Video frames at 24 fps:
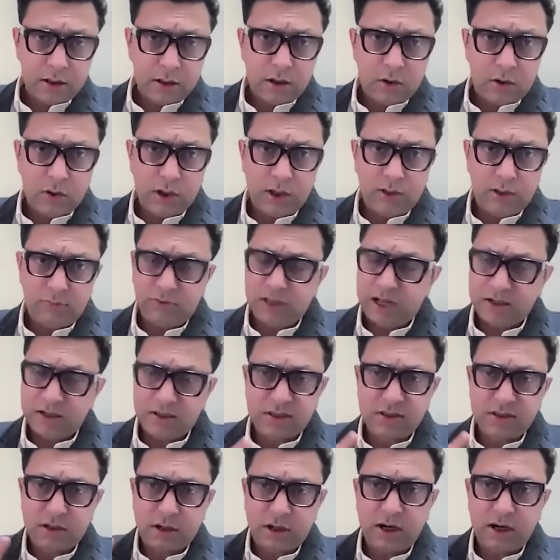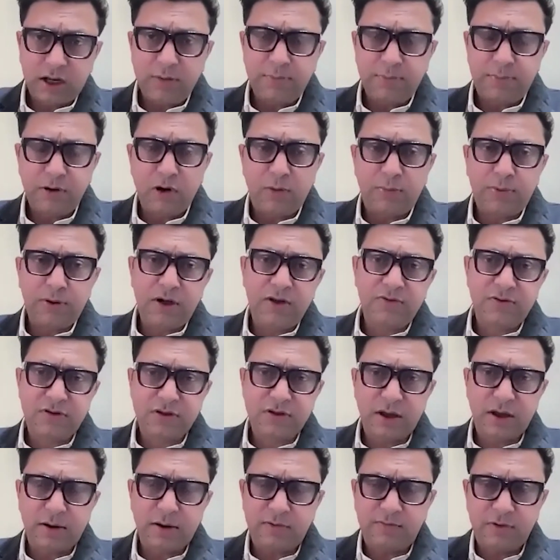Okay, that's critical preoperative
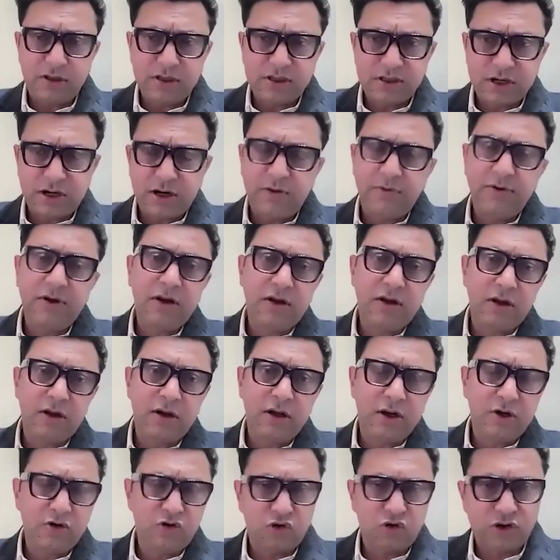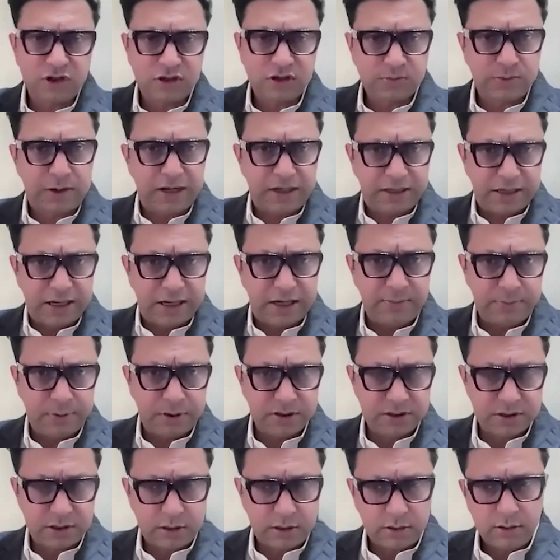state will straight away increase your risk by
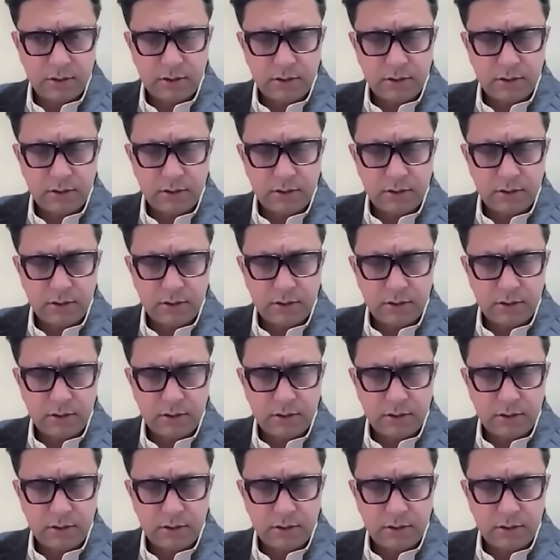10%.